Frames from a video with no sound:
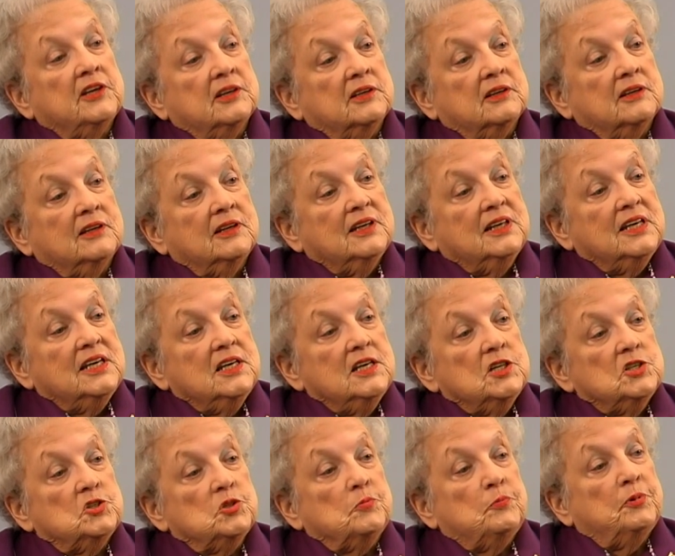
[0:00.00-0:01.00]
then
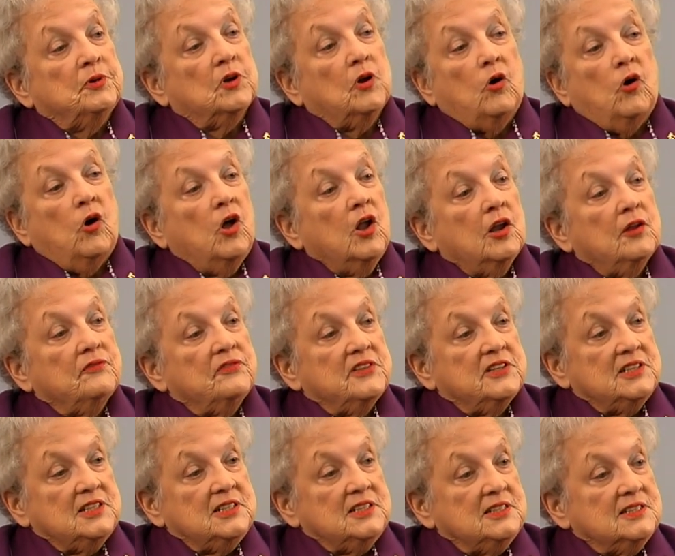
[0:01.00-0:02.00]
to put all of
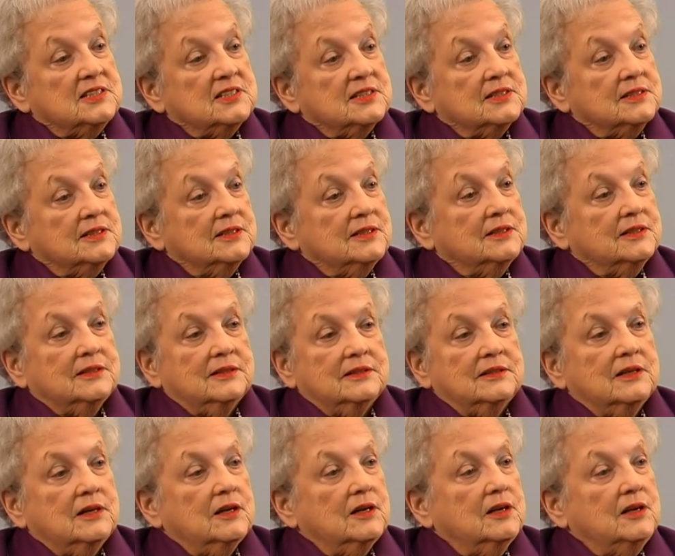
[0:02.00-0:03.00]
these
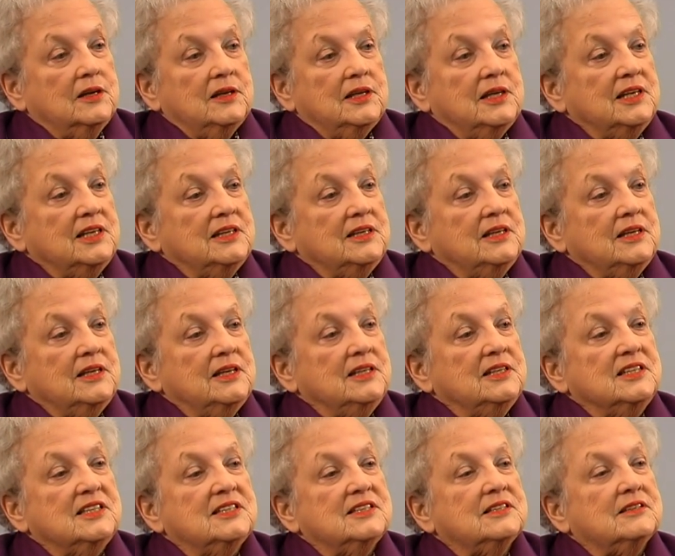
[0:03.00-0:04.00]

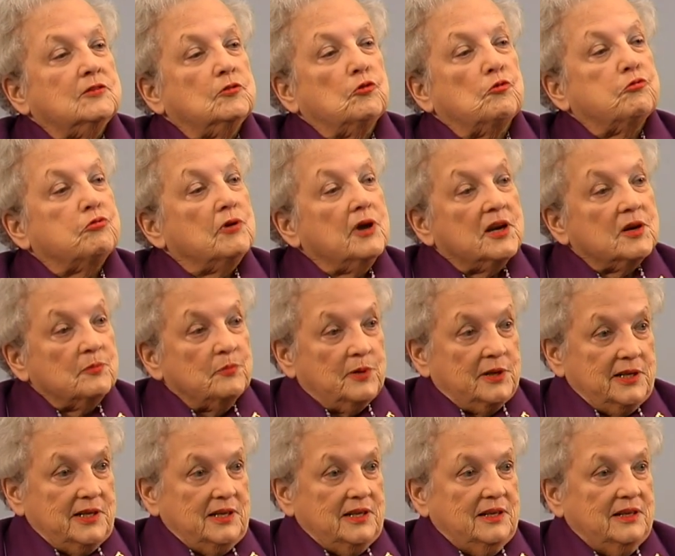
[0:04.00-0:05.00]

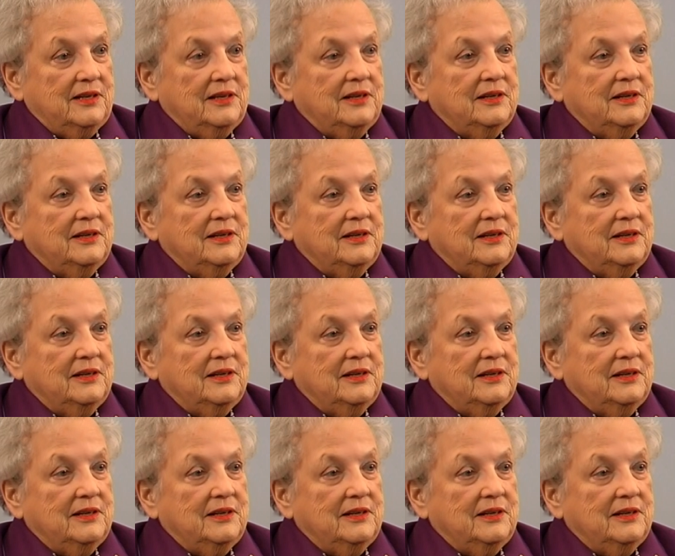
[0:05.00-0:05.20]
incredibly